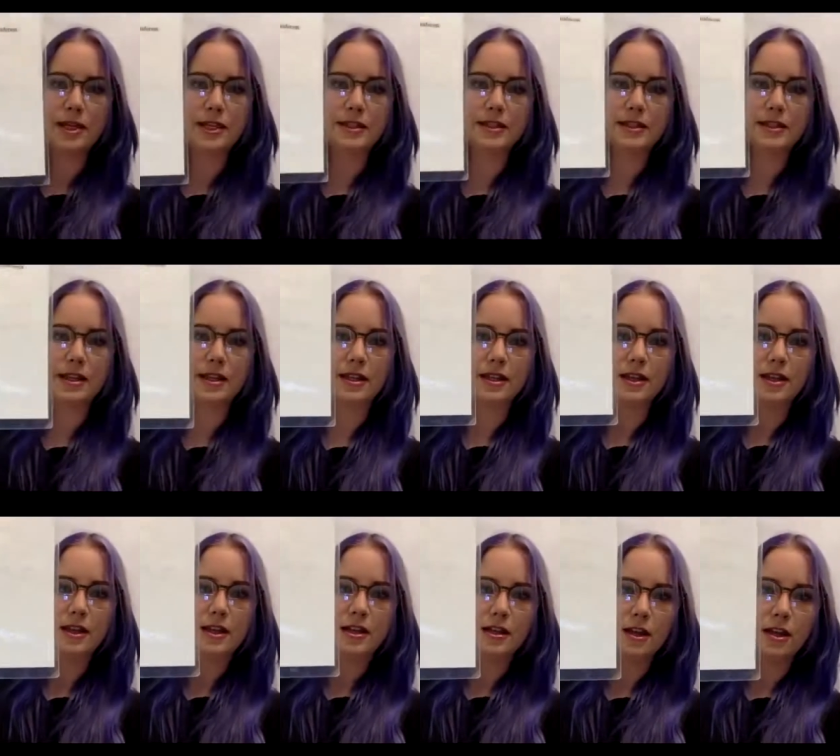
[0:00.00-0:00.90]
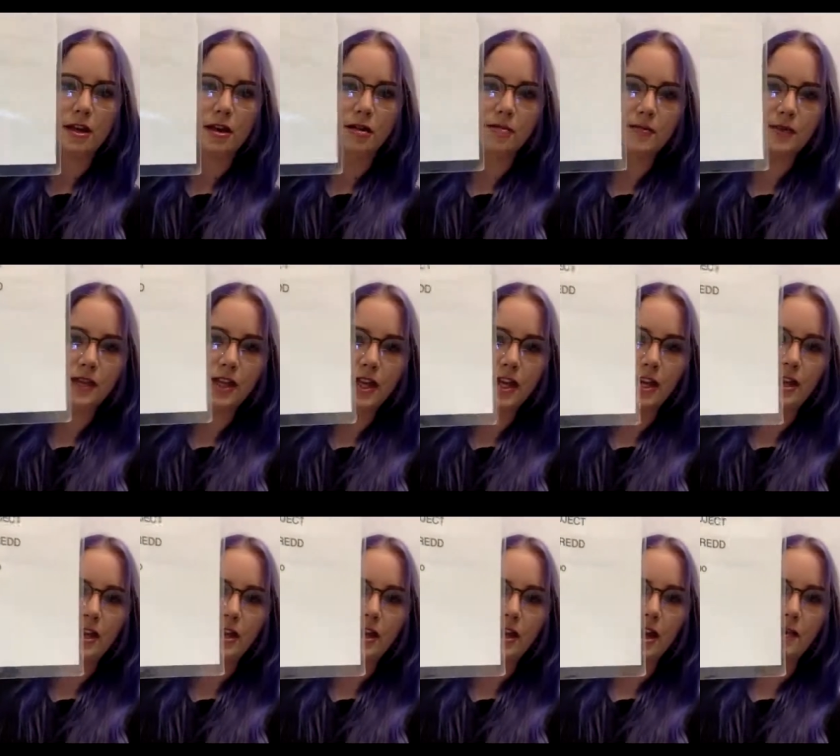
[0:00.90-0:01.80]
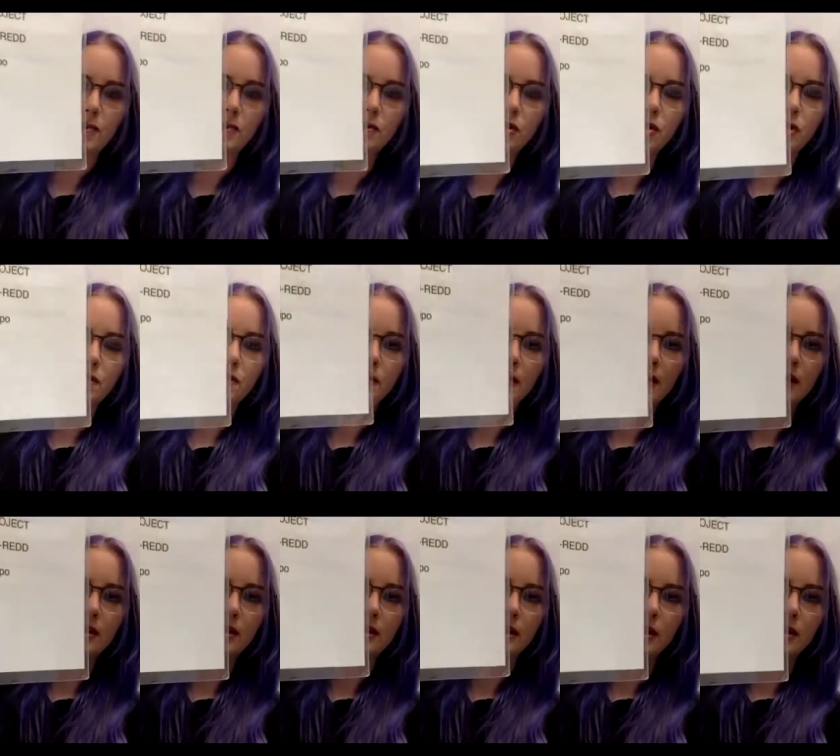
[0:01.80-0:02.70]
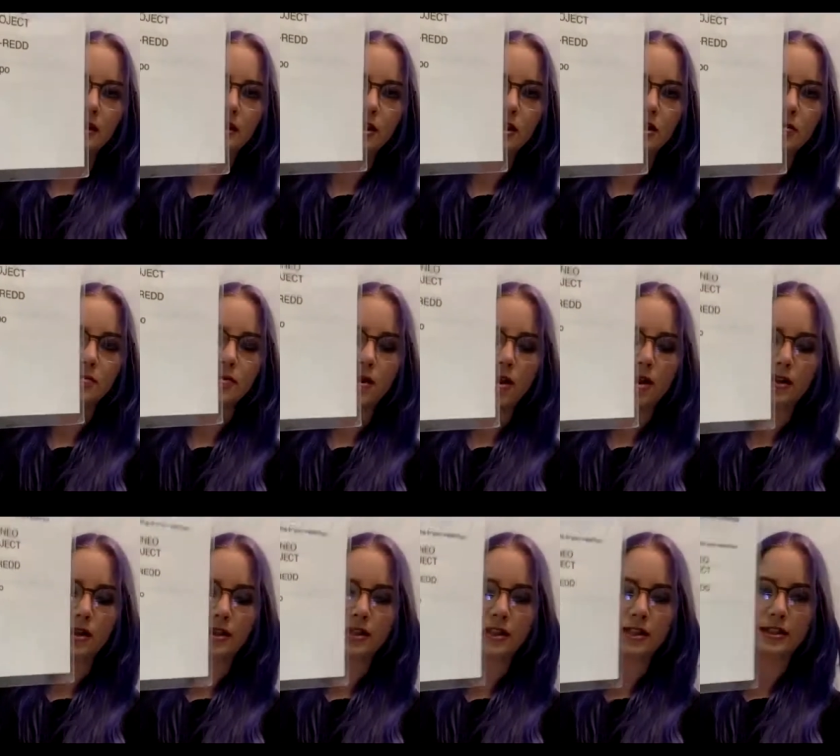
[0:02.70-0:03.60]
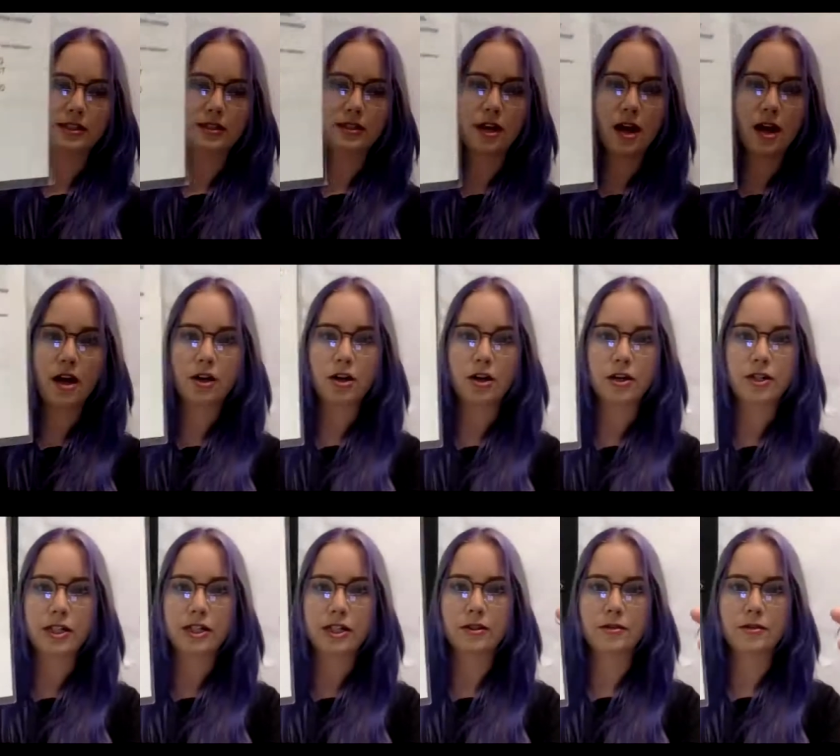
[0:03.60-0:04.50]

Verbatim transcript: means that um, they have certified that this product is not hurting